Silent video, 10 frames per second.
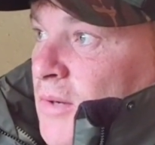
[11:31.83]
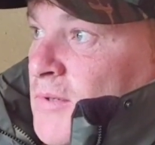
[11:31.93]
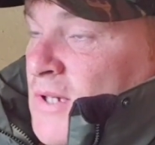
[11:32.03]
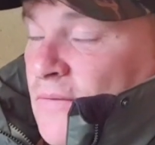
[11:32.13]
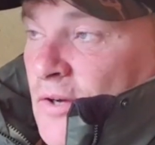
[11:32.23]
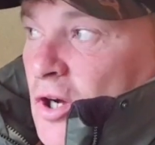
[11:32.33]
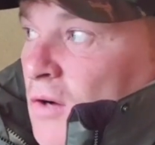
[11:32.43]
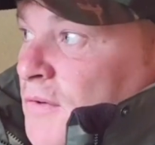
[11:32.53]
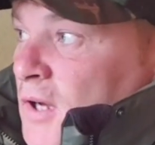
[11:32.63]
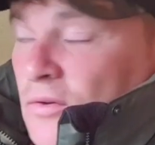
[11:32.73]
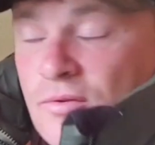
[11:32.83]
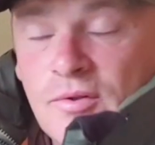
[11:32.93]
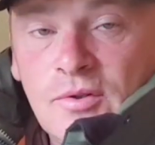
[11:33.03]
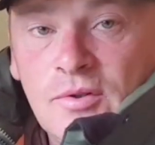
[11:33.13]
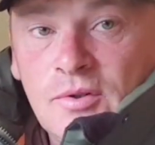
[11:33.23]
get myself a coffee on,
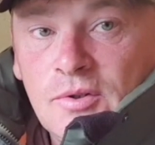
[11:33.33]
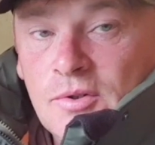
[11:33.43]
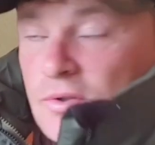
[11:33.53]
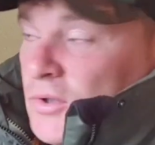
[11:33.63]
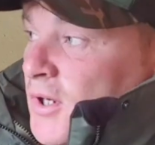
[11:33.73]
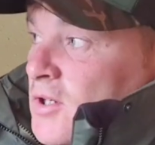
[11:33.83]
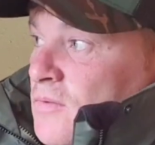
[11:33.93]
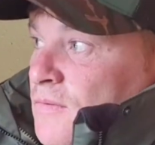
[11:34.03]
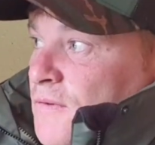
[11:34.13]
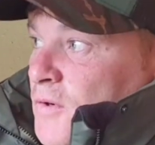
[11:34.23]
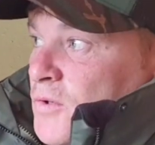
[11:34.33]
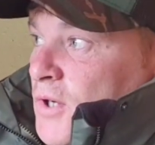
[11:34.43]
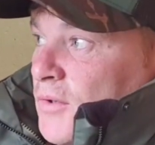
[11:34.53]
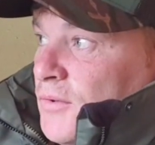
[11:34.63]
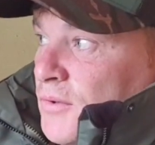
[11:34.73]
get some
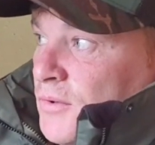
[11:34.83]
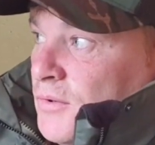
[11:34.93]
food on,